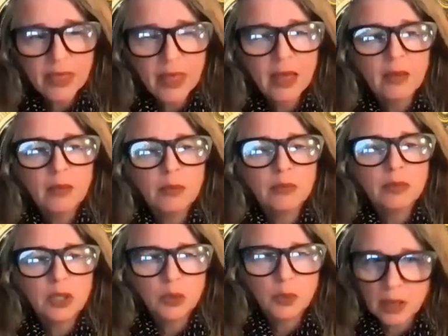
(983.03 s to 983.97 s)
with
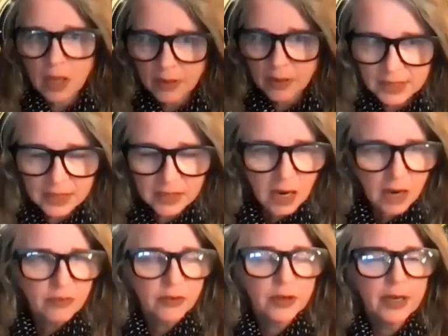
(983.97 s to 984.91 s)
them, doing a lot of
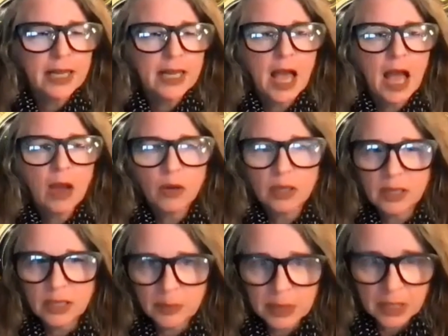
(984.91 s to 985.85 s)
discovery. How
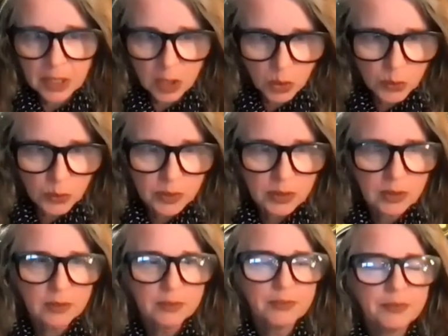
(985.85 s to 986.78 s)
could these be
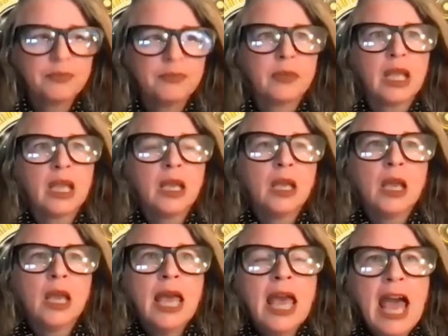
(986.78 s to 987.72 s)
used?
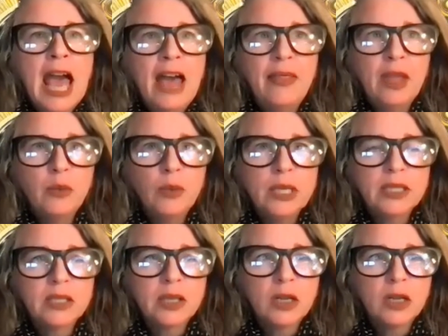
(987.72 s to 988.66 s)
And then we
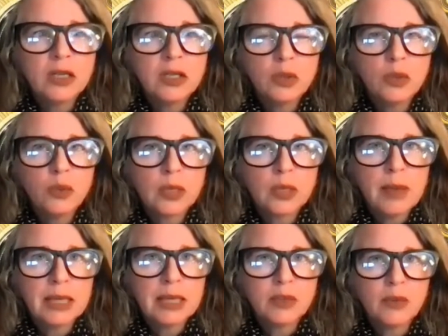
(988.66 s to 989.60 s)
started to
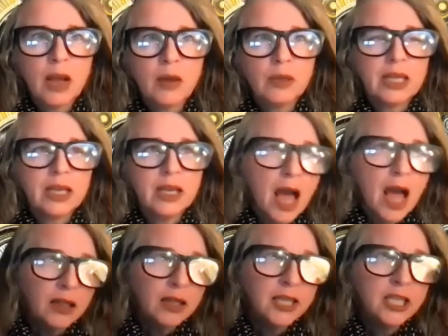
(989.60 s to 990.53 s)
really mess around with the
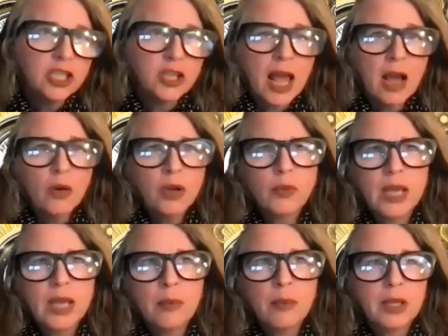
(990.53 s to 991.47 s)
knowledge and how could
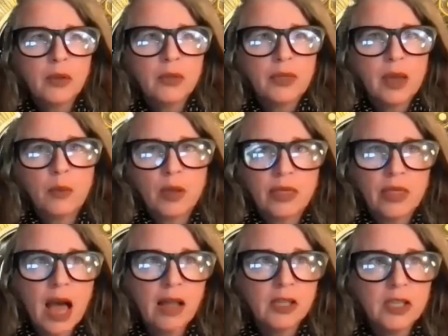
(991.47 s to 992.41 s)
we upload them with
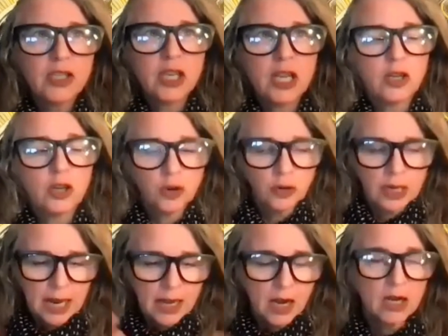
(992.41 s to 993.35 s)
knowledge and
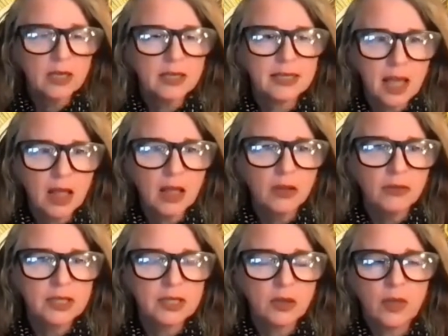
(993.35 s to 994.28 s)
create
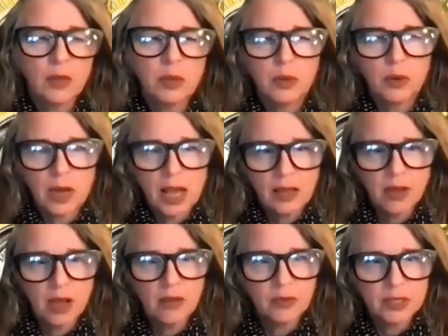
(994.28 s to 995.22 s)
ourselves so that people could
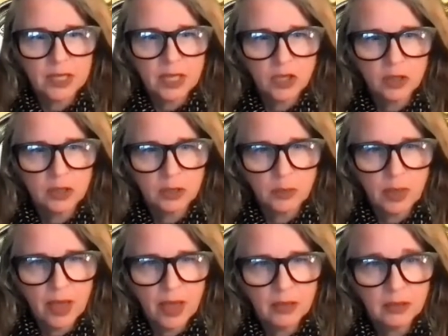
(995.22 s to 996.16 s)
have conversations
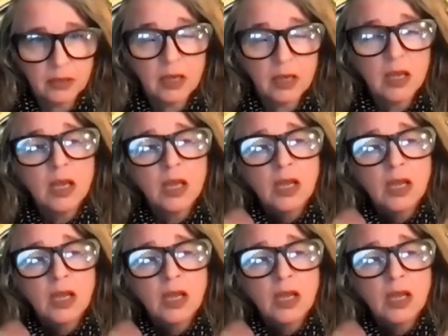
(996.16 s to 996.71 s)
with us.